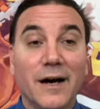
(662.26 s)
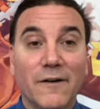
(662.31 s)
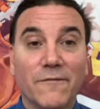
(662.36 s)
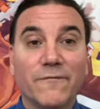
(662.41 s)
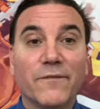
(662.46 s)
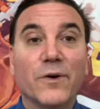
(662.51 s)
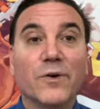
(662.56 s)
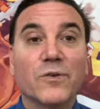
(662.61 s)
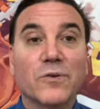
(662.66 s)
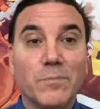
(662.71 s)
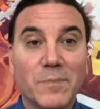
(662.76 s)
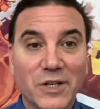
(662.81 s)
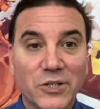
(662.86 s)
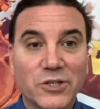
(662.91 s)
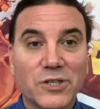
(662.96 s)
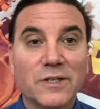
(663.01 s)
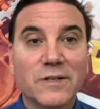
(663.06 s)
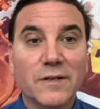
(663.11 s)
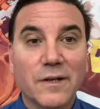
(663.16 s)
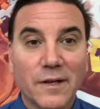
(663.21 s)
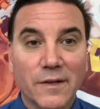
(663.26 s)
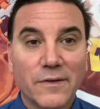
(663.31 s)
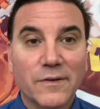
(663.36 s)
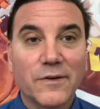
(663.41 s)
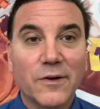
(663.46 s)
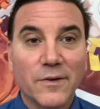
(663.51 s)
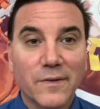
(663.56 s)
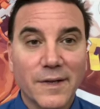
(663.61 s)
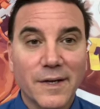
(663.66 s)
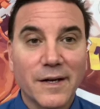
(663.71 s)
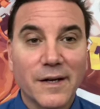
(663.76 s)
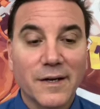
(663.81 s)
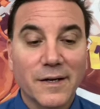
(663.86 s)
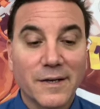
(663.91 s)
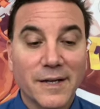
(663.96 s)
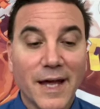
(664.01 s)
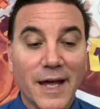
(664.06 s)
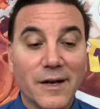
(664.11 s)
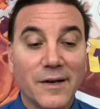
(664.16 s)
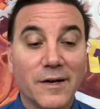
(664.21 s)
First Mission, certainly a
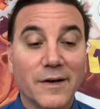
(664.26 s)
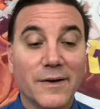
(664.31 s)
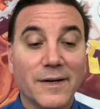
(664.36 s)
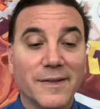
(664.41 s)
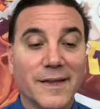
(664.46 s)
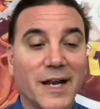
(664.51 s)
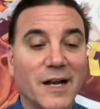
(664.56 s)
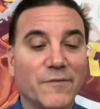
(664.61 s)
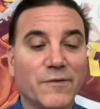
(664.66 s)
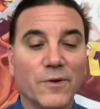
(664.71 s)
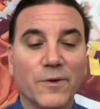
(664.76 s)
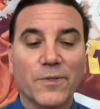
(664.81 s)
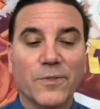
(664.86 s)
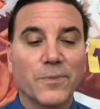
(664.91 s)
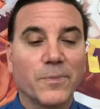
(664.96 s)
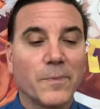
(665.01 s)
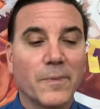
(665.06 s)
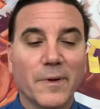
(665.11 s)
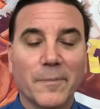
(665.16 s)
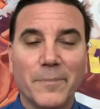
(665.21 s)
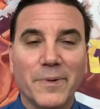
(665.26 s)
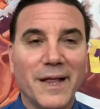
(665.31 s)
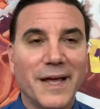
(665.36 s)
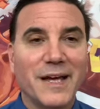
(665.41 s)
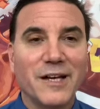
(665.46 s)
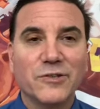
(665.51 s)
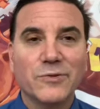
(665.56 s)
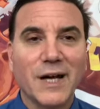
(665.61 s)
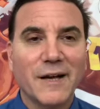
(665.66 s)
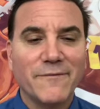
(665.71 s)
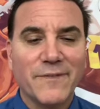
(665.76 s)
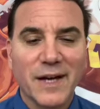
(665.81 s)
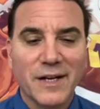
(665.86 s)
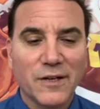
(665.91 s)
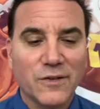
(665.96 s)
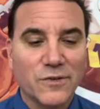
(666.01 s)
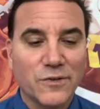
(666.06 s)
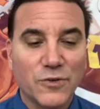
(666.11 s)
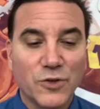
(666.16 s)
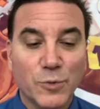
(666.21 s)
contender. And then if you're playing
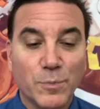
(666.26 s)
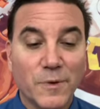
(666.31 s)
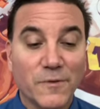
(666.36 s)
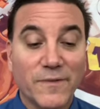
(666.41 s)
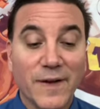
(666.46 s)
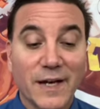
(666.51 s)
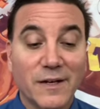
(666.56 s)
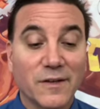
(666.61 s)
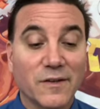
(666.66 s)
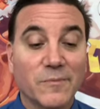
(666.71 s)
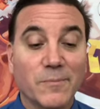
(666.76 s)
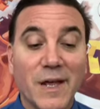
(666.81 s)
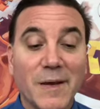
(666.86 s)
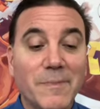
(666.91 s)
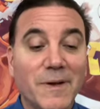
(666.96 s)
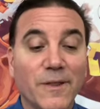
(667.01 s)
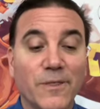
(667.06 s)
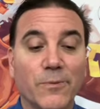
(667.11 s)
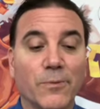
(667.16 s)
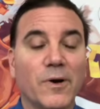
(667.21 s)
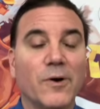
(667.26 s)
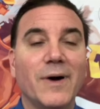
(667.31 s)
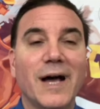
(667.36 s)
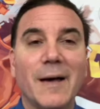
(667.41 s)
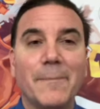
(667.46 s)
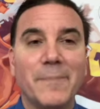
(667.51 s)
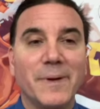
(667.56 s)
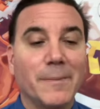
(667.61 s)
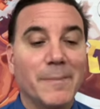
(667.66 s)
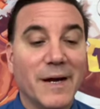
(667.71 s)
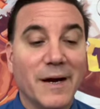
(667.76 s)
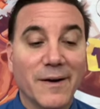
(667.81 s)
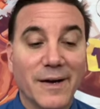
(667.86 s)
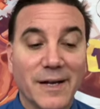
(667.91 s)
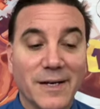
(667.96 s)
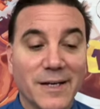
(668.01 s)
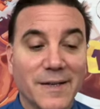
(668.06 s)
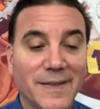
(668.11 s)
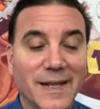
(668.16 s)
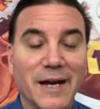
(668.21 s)
trifectas and superfectas, maybe throw Happy
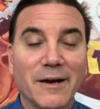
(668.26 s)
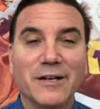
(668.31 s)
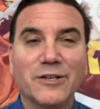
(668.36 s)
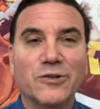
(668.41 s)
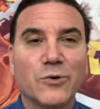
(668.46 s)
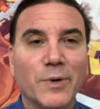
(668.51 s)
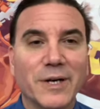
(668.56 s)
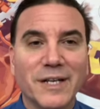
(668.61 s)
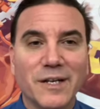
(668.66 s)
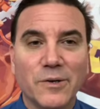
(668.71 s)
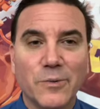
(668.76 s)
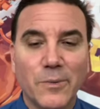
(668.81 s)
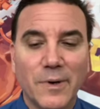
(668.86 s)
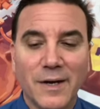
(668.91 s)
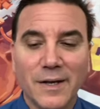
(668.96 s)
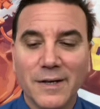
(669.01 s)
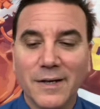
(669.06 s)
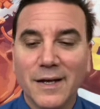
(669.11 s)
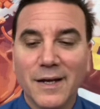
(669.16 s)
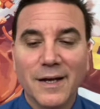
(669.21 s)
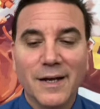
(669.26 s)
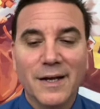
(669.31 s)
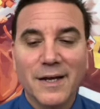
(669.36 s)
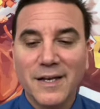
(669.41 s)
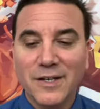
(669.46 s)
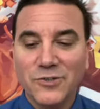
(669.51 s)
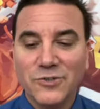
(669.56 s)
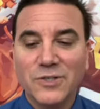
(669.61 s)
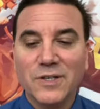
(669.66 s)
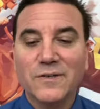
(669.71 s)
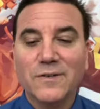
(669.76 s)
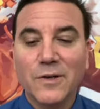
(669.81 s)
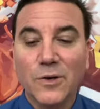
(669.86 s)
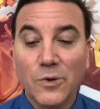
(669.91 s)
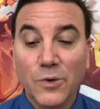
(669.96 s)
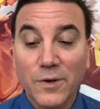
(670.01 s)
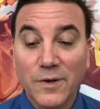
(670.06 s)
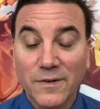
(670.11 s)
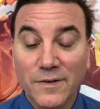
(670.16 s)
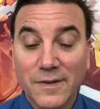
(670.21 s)
American in there at 20-1. He's just a
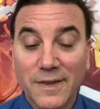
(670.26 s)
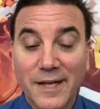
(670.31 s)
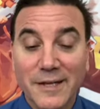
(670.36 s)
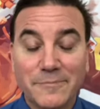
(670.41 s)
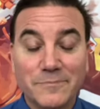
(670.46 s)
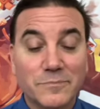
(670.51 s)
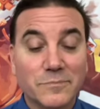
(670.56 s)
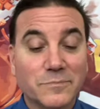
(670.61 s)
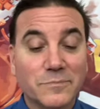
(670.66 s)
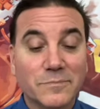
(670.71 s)
horse that